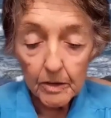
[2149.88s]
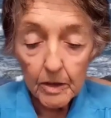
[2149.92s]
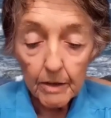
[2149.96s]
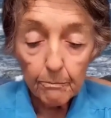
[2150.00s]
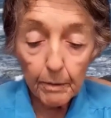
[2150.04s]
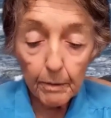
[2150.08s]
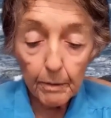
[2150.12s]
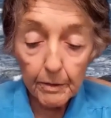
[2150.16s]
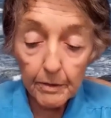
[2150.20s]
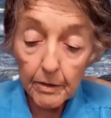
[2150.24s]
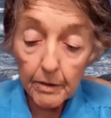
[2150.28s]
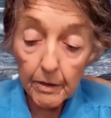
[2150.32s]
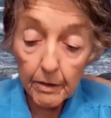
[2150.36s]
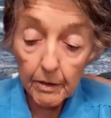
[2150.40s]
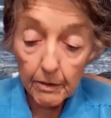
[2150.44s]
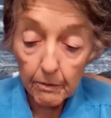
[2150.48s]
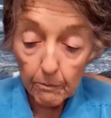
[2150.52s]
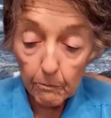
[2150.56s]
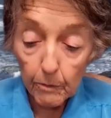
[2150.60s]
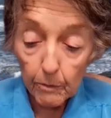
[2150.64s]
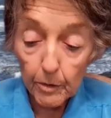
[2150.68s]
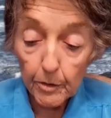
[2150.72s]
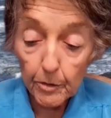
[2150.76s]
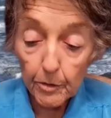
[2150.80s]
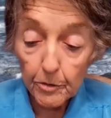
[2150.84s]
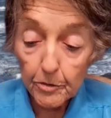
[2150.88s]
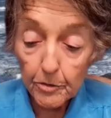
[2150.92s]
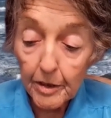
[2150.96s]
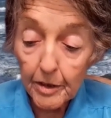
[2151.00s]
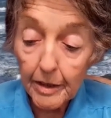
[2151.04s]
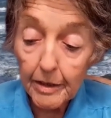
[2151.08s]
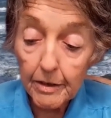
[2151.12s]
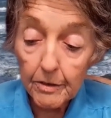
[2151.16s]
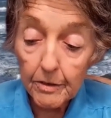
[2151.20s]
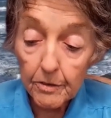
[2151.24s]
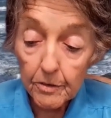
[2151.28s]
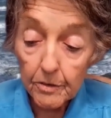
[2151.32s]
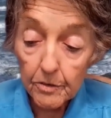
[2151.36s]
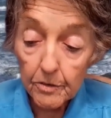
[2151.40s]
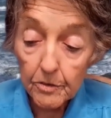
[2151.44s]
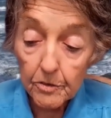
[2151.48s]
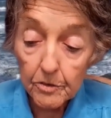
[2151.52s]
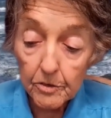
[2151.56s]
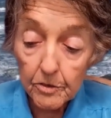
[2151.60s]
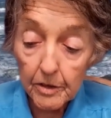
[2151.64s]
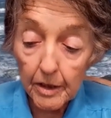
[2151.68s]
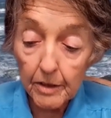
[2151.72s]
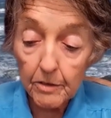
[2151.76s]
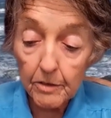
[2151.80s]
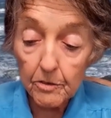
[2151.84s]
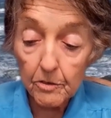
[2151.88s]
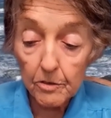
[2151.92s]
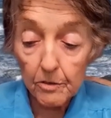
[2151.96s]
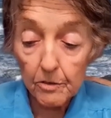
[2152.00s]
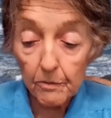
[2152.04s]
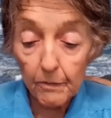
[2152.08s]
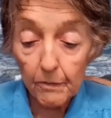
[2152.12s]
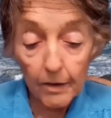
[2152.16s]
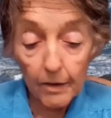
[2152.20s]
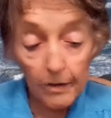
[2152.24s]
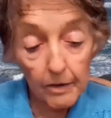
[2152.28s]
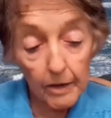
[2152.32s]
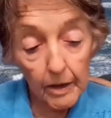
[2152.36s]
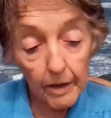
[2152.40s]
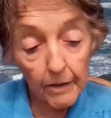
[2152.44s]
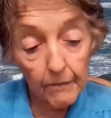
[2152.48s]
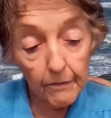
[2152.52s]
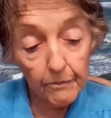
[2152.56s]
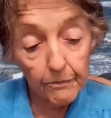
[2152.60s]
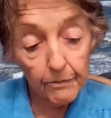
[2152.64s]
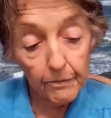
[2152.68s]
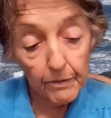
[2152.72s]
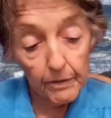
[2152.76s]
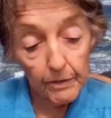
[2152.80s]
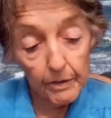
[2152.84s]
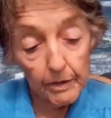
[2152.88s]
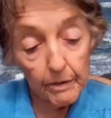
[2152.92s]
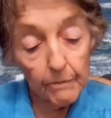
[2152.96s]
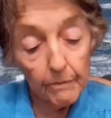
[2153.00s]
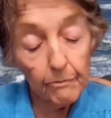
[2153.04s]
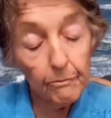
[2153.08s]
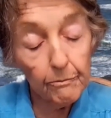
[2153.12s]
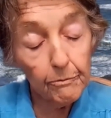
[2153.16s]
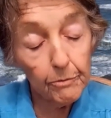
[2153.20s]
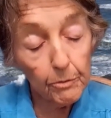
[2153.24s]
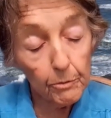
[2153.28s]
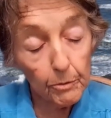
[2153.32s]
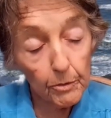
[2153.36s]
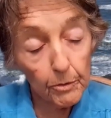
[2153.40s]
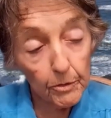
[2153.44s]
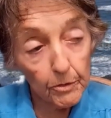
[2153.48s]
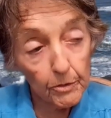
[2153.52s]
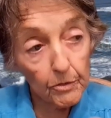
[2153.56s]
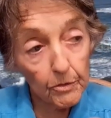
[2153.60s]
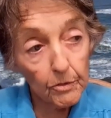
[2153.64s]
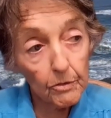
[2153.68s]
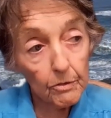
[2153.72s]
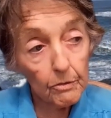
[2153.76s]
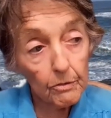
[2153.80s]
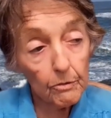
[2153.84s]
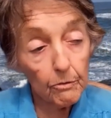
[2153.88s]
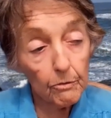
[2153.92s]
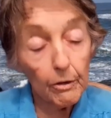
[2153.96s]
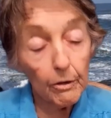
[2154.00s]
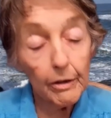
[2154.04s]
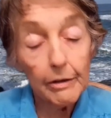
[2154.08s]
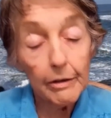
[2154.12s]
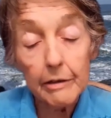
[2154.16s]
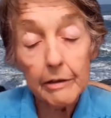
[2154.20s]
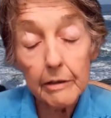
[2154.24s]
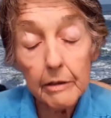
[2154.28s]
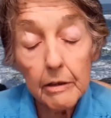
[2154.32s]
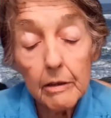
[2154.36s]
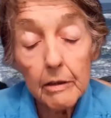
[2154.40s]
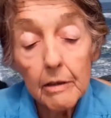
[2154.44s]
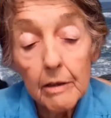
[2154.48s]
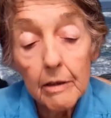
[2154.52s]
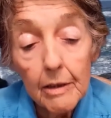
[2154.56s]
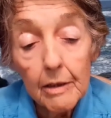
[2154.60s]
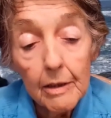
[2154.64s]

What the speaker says: But what you're saying is the stages of our life influence greatly